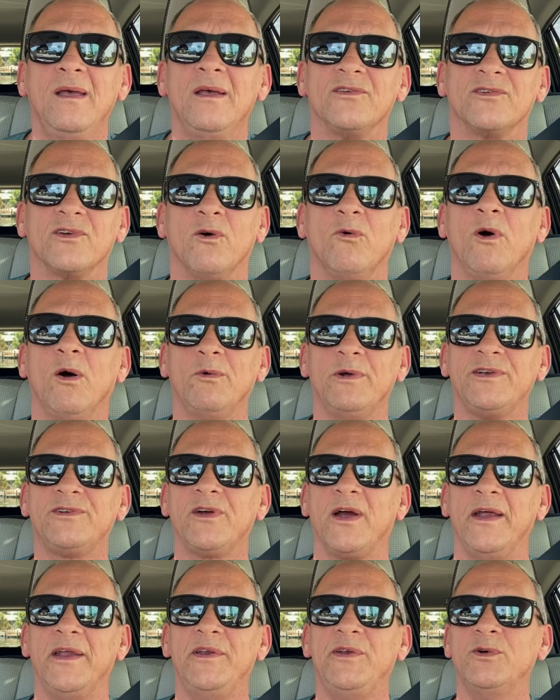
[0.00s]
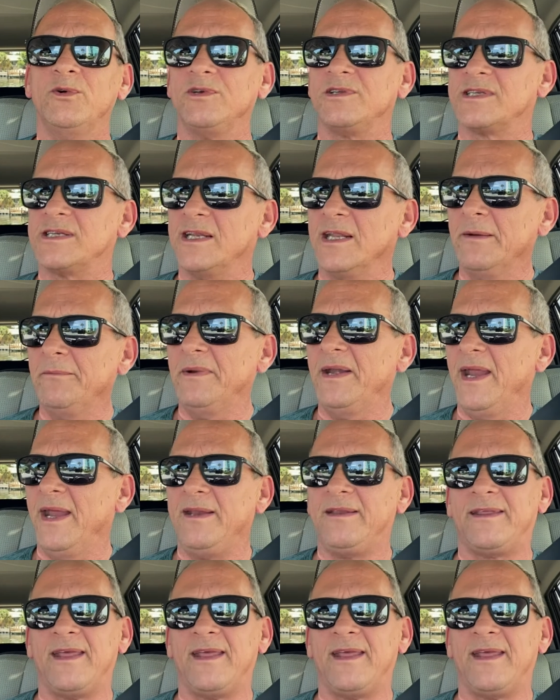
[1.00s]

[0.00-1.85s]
So what we try to do is eliminate